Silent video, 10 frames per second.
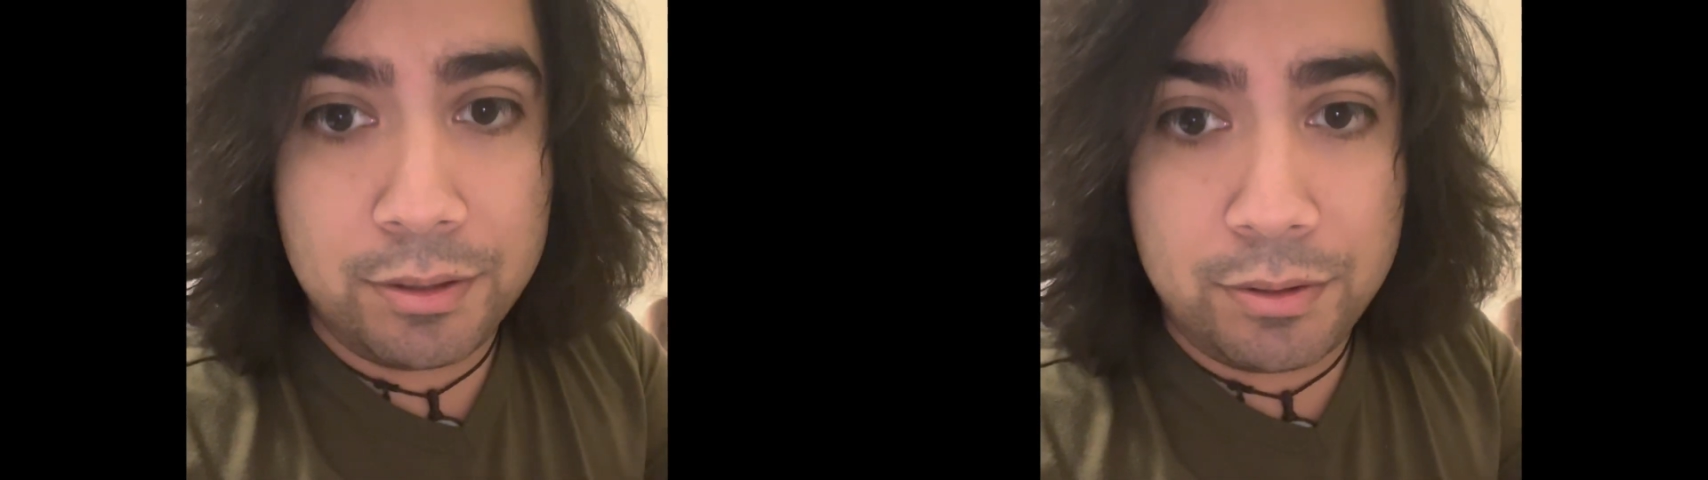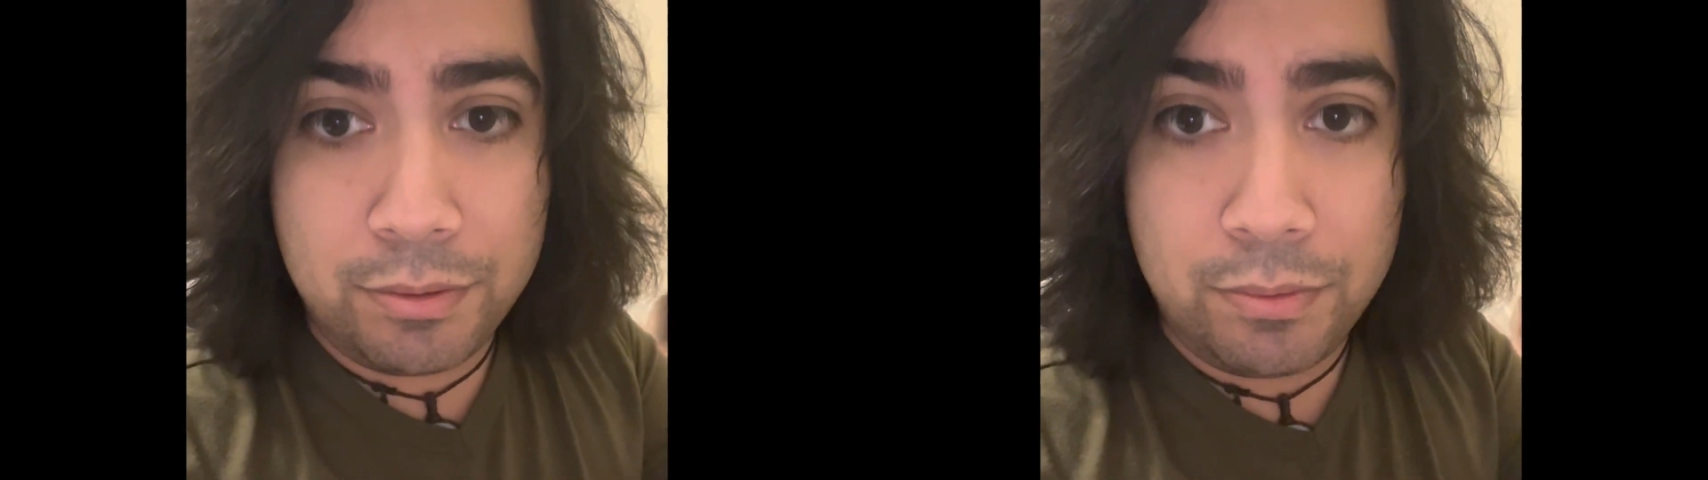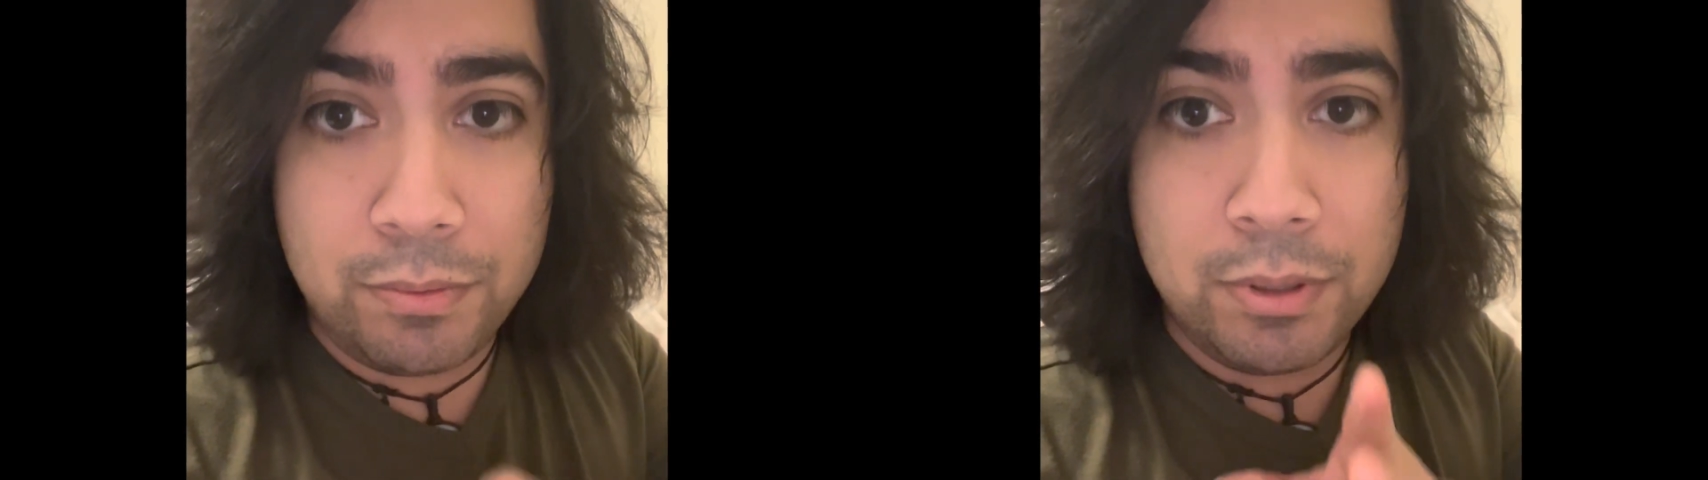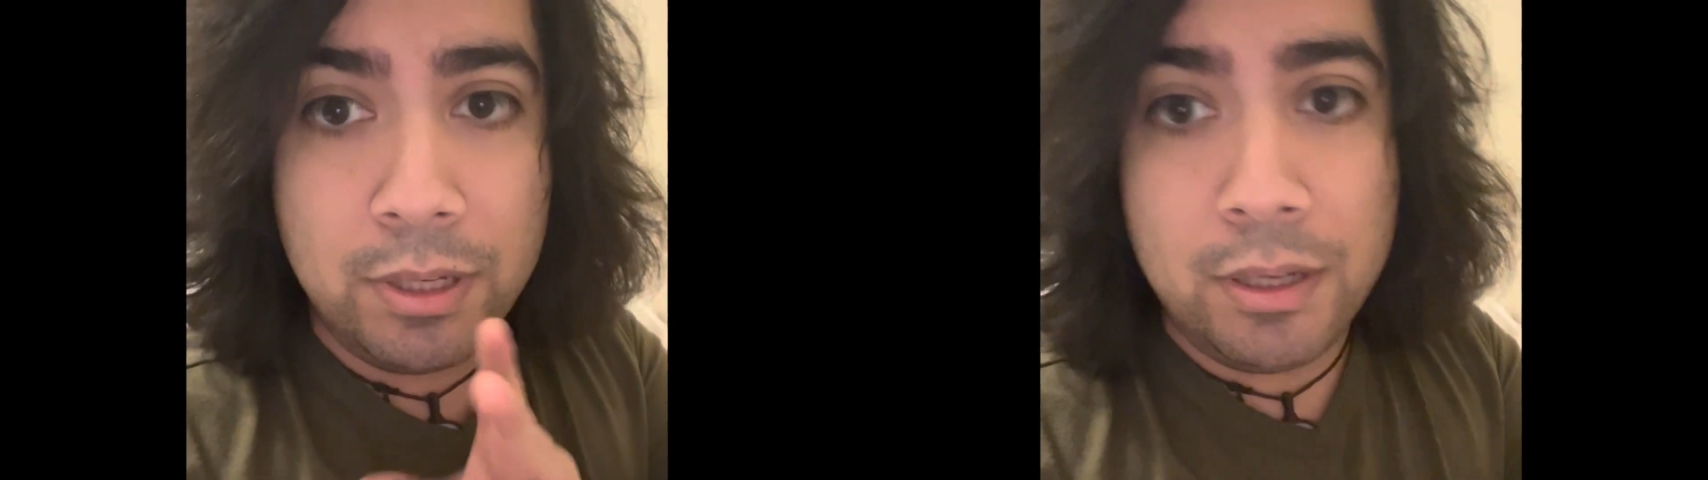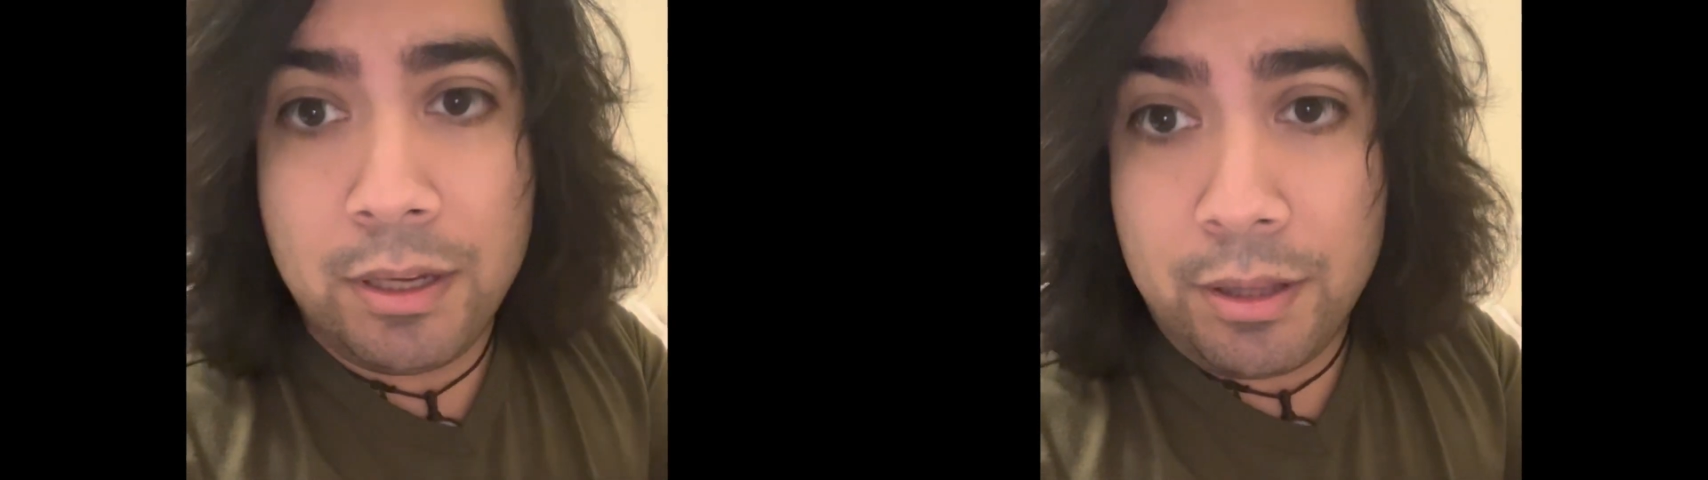to
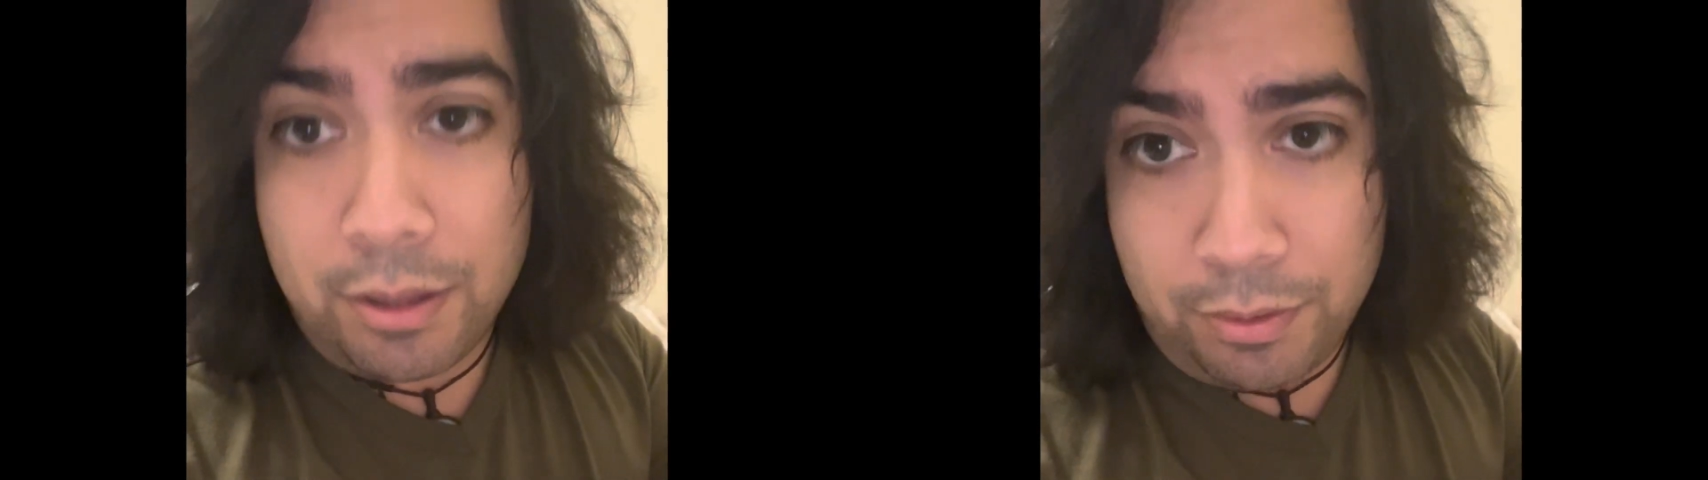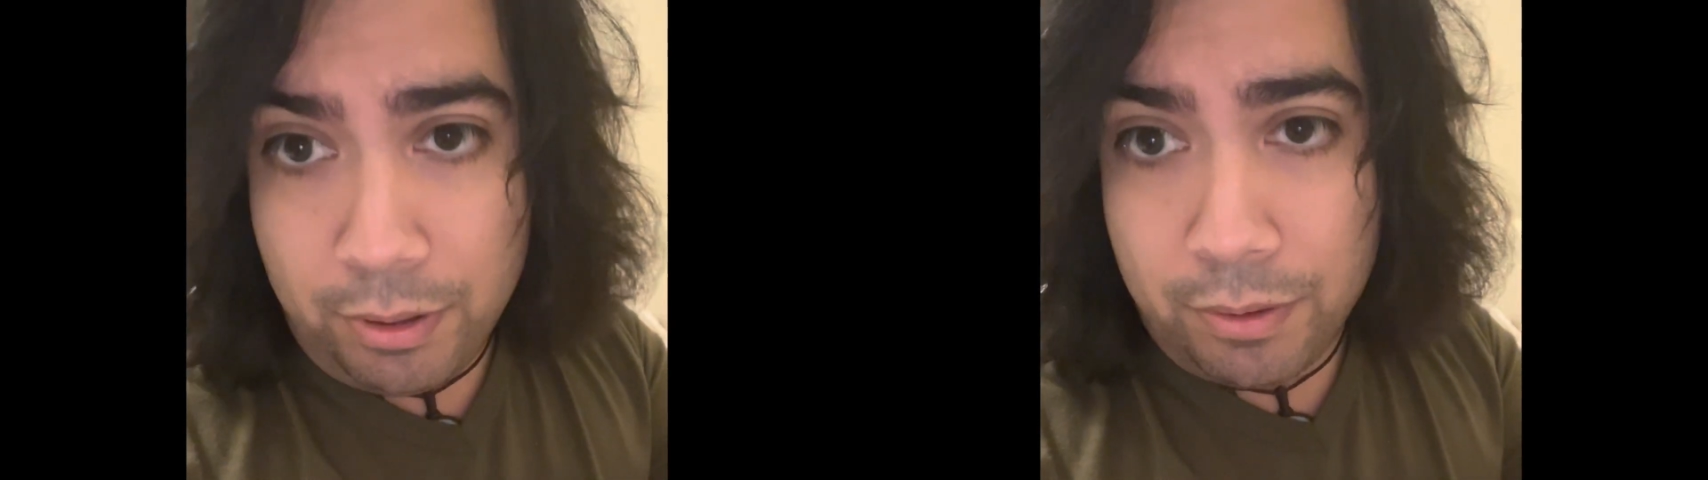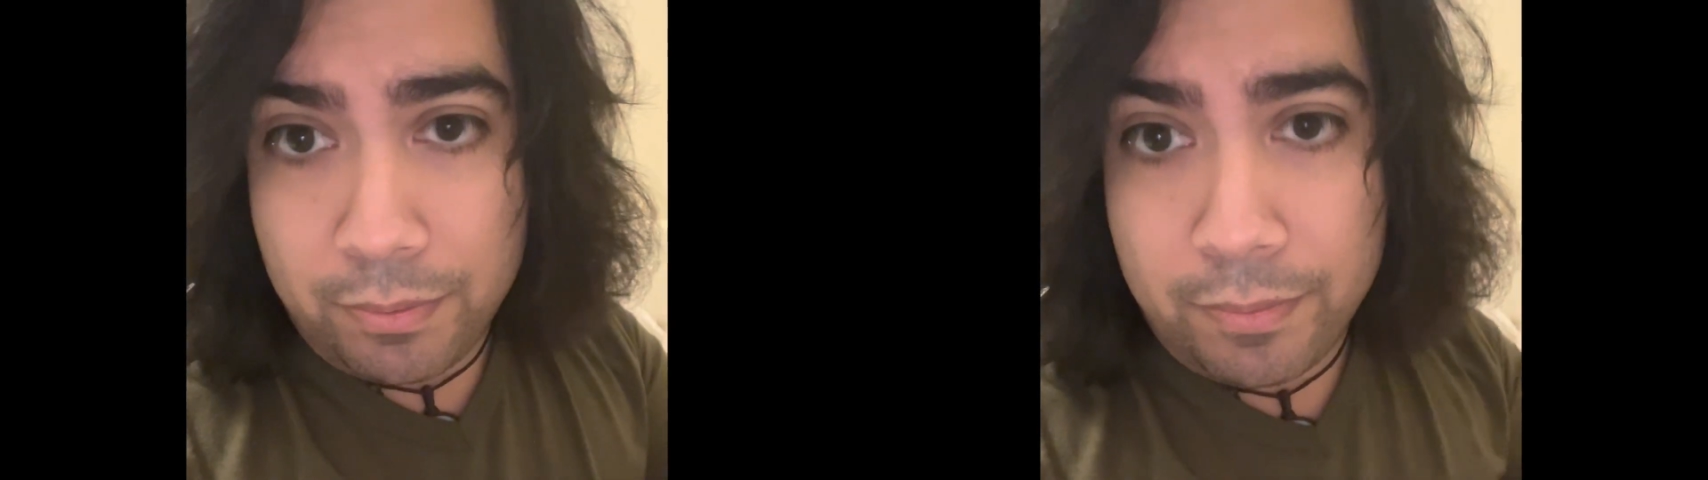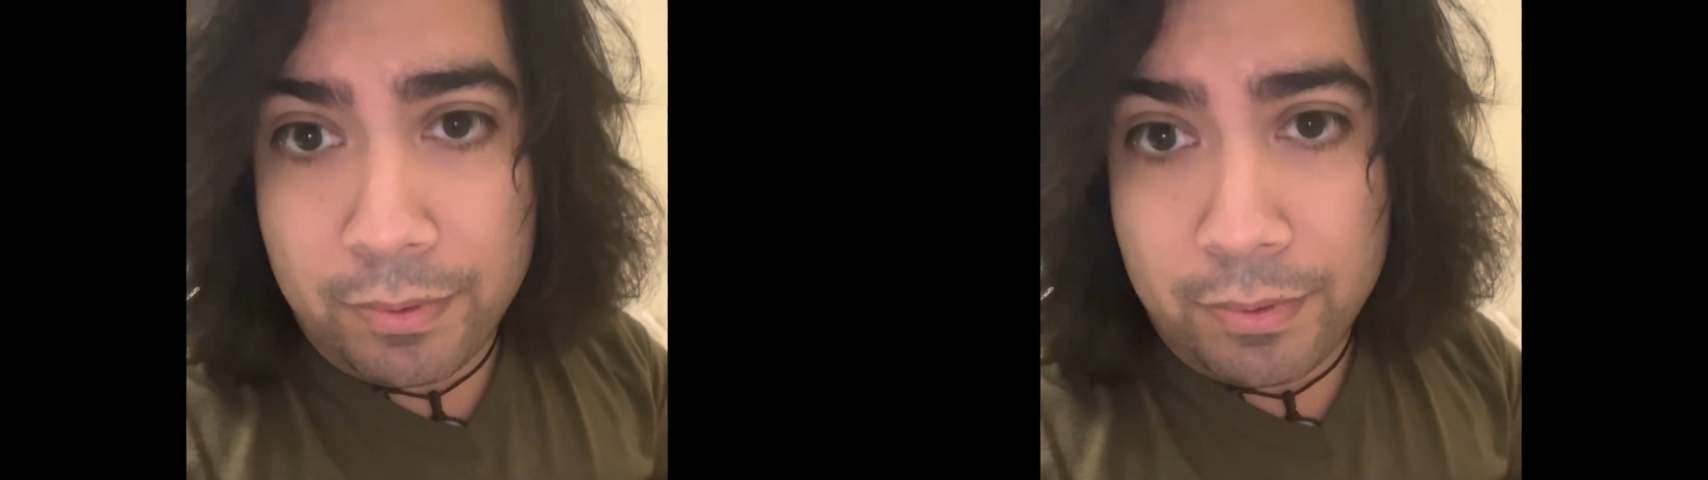the throat,